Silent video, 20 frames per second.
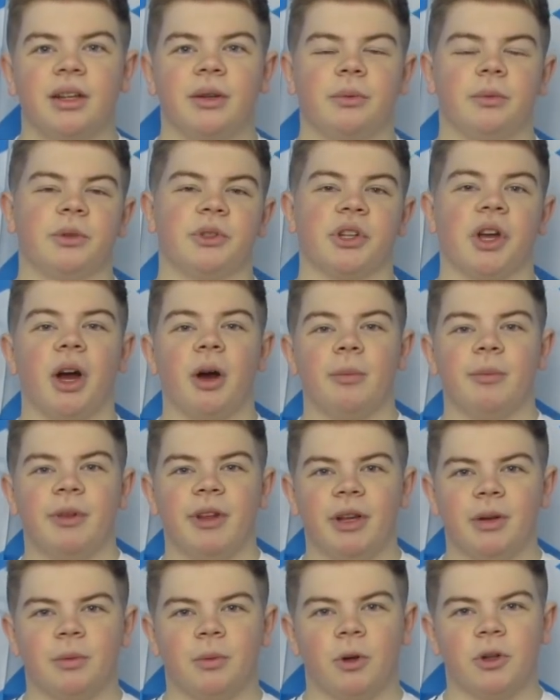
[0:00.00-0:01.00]
was up
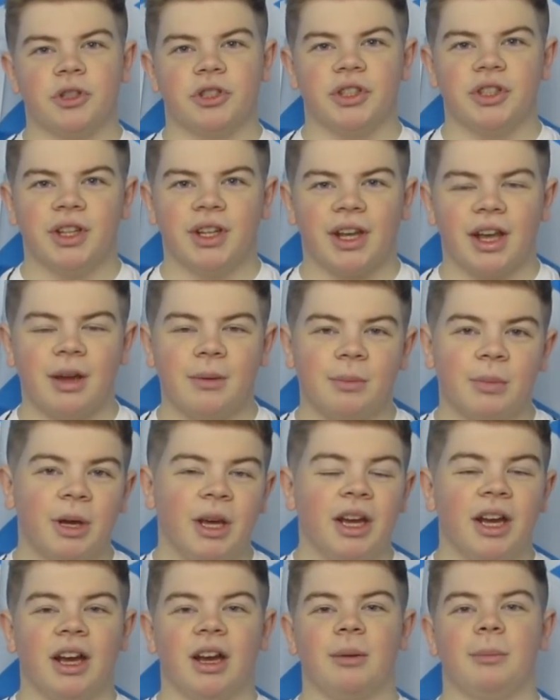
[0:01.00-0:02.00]
there watching the game
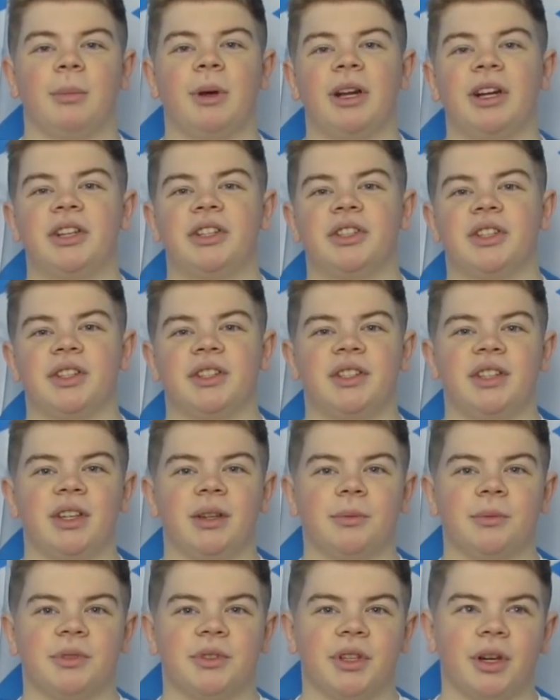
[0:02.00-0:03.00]
and managed to see
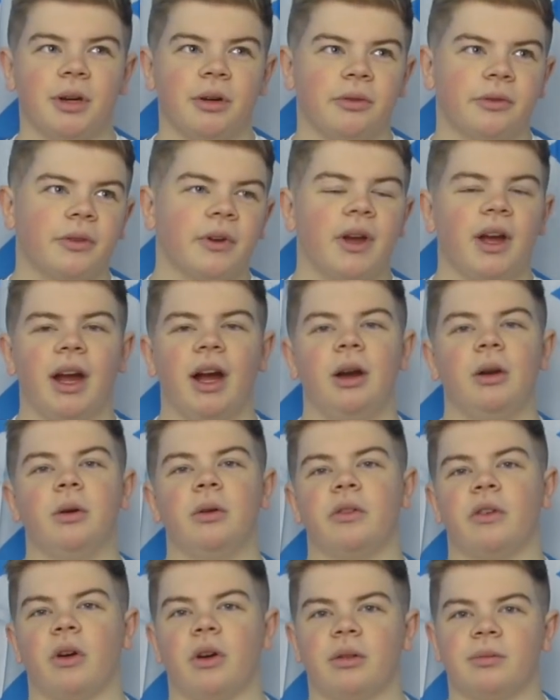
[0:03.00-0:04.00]
himself out
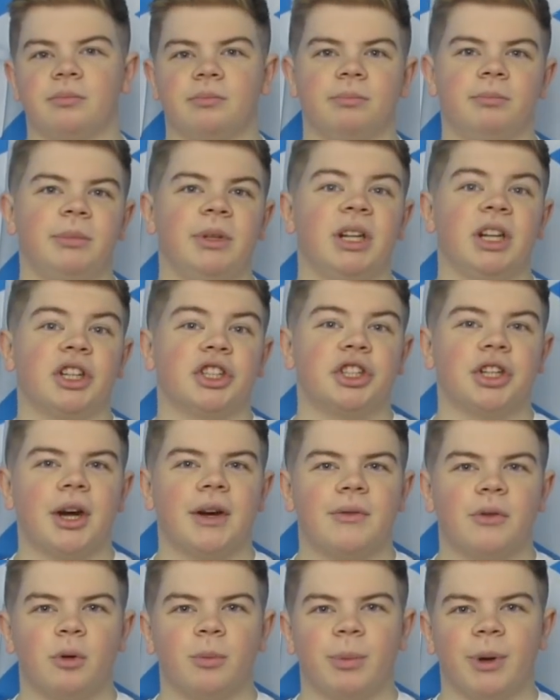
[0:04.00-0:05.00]
of a mean of
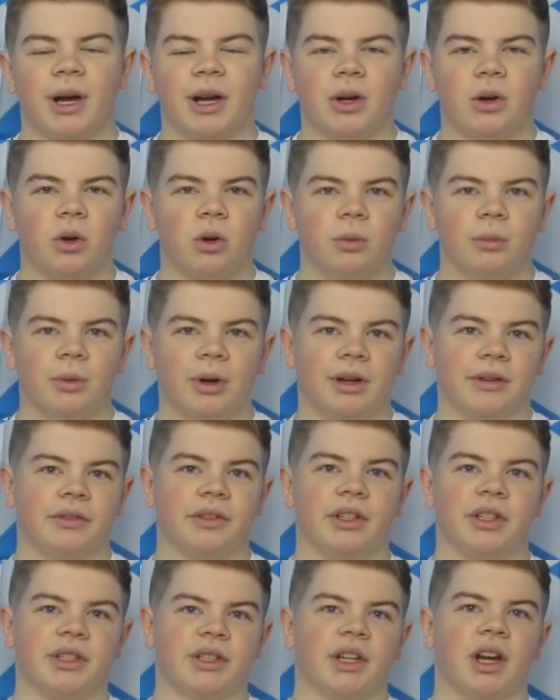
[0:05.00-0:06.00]
travel back home
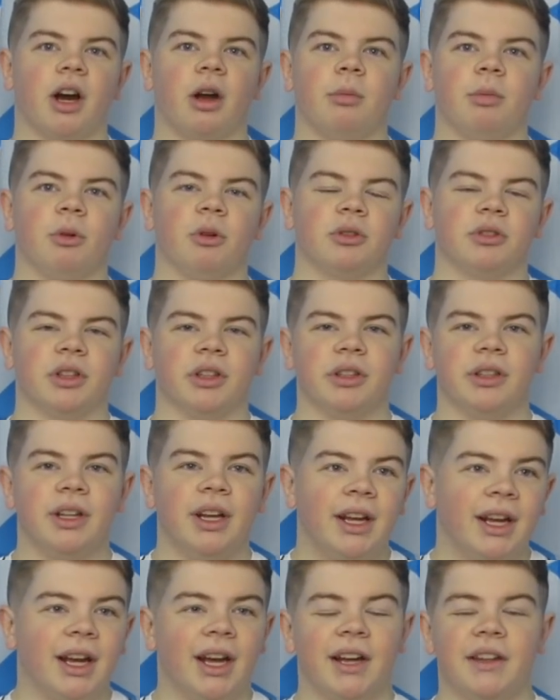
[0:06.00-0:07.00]
after his car broke down
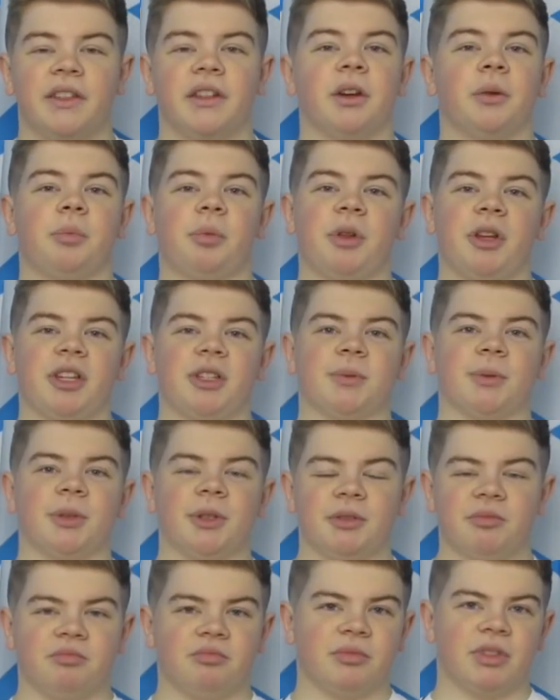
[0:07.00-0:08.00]
and the
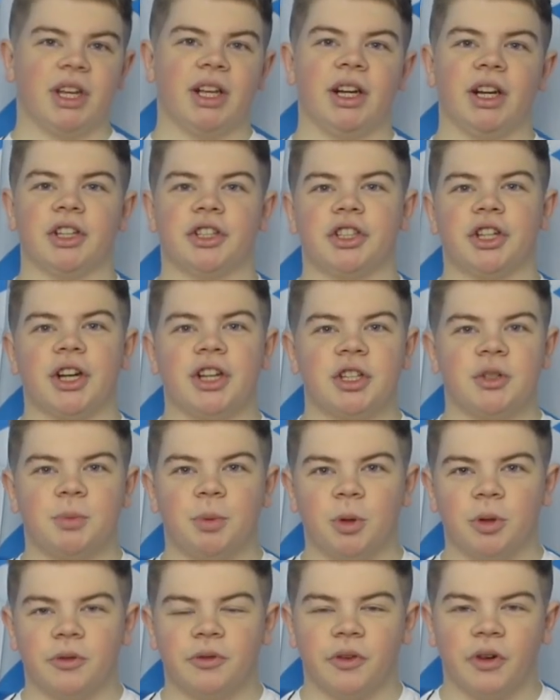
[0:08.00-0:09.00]
replacement kind of
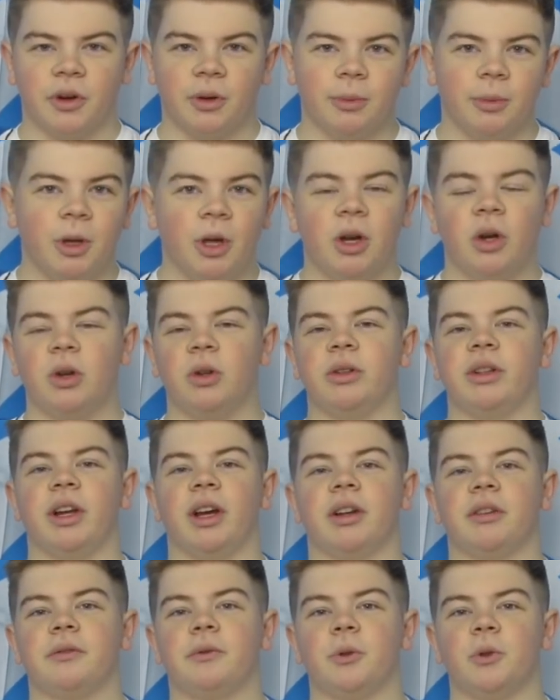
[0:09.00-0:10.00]
transport for him only
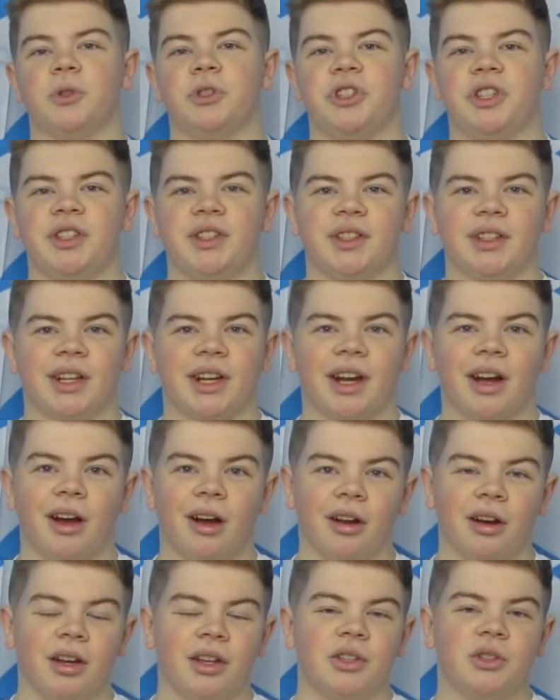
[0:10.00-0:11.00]
had 4 seats in the
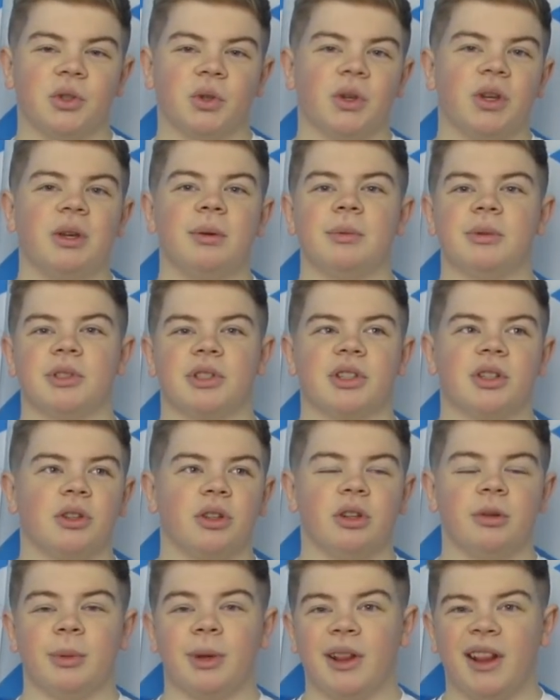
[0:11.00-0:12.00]
car, so he was
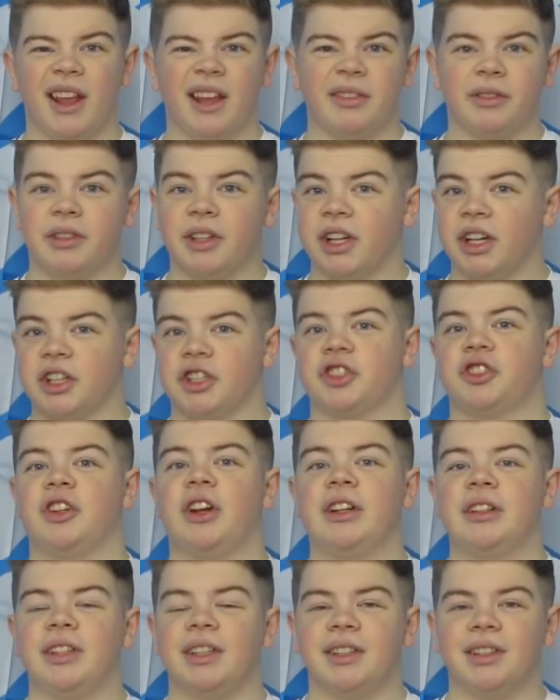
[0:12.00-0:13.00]
going to be left kind of
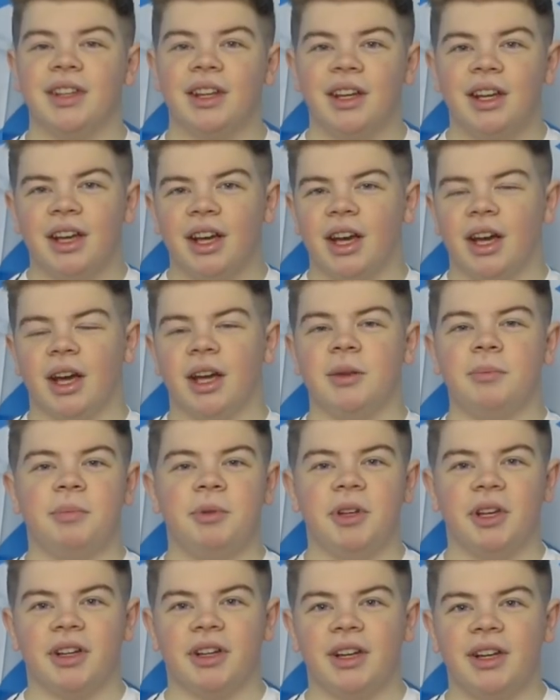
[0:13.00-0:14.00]
stranded in
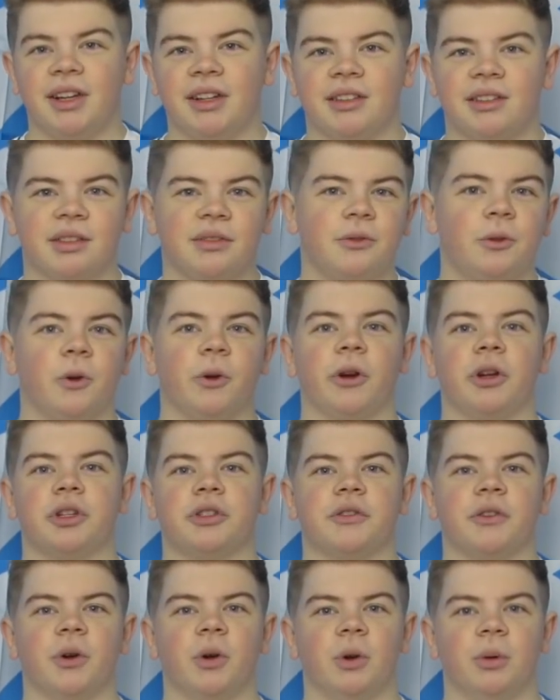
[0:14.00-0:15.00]
Peterhead, 4
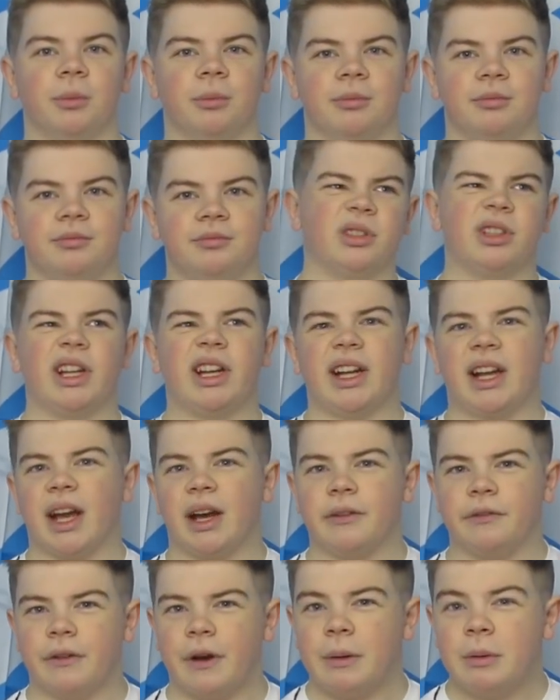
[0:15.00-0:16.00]
hours from home. Did he get
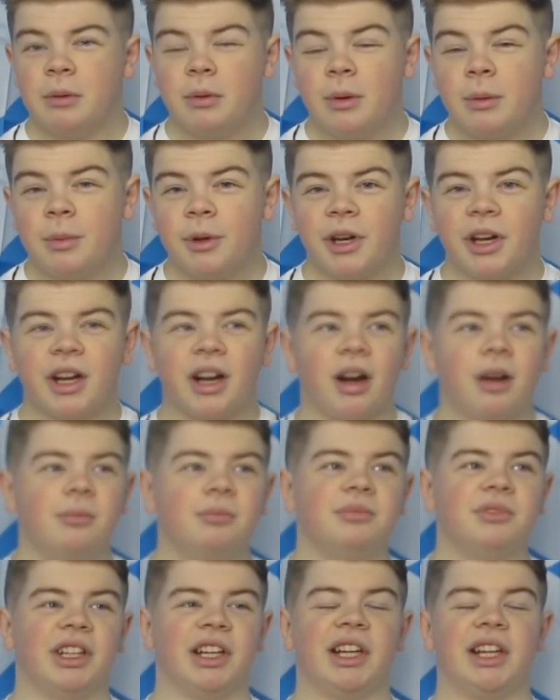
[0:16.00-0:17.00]
a family member to
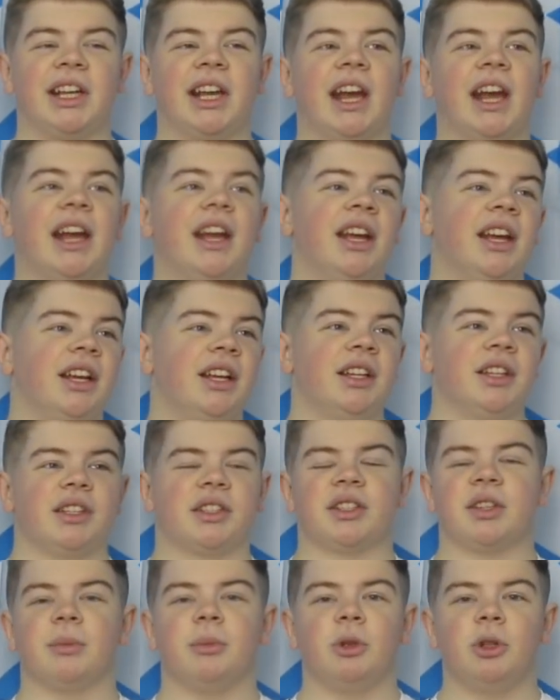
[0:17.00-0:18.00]
come? Did he get
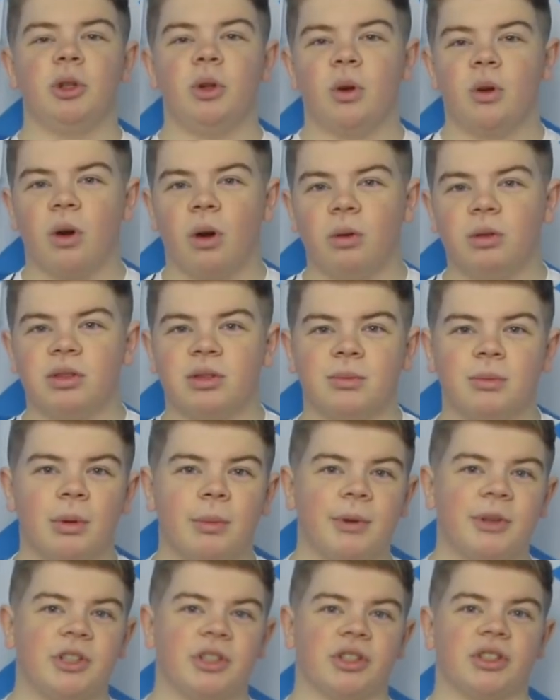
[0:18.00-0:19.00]
someone local to
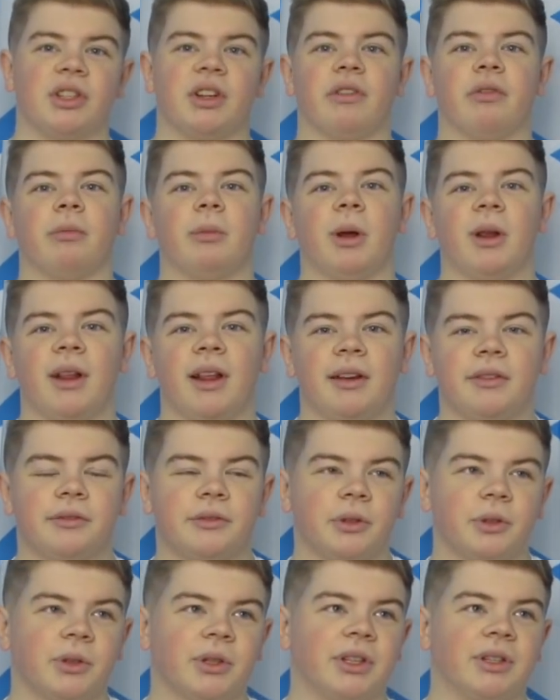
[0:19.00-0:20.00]
maybe just give him a lift,
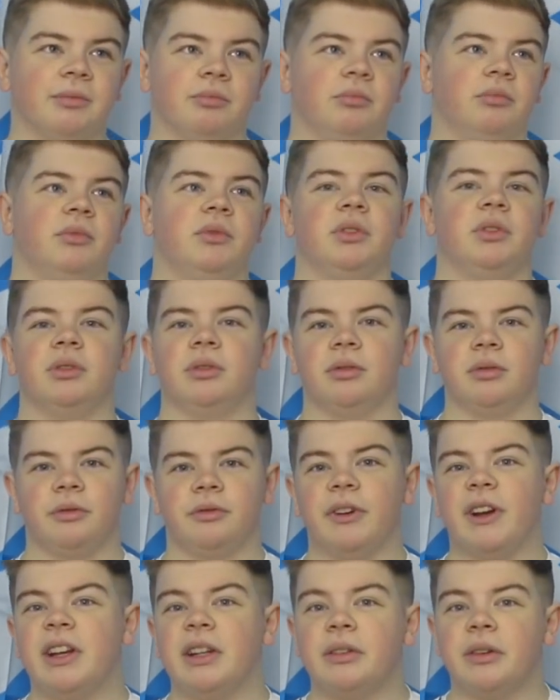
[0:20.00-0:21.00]
or
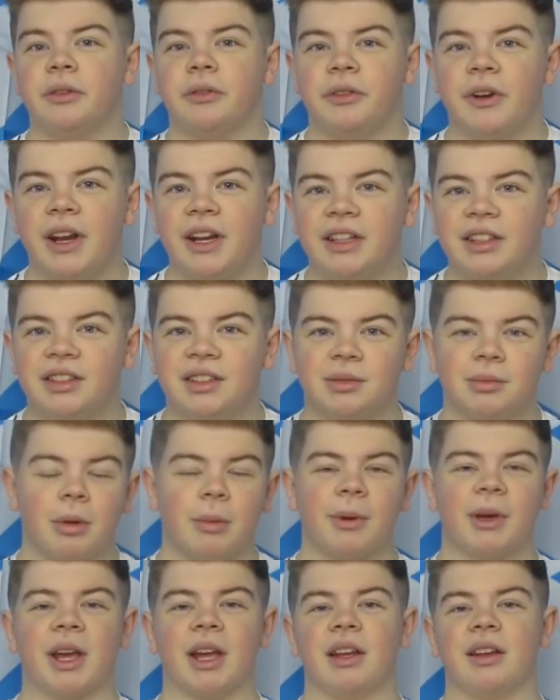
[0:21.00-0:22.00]
friend of a friend
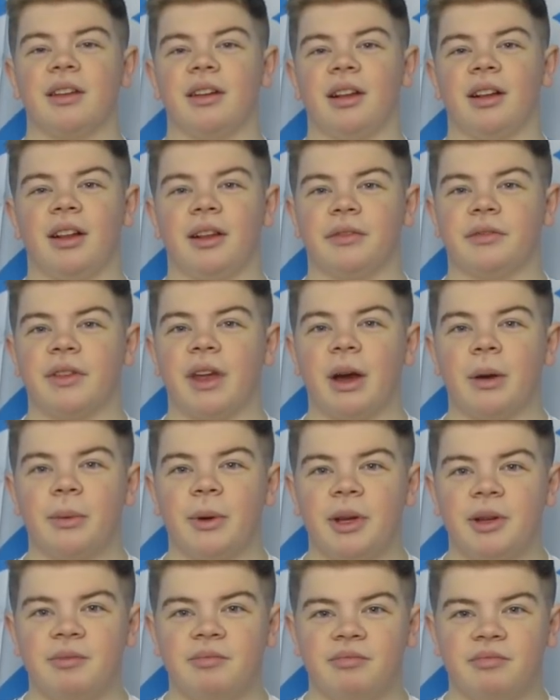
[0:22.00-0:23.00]
maybe get a lift that way?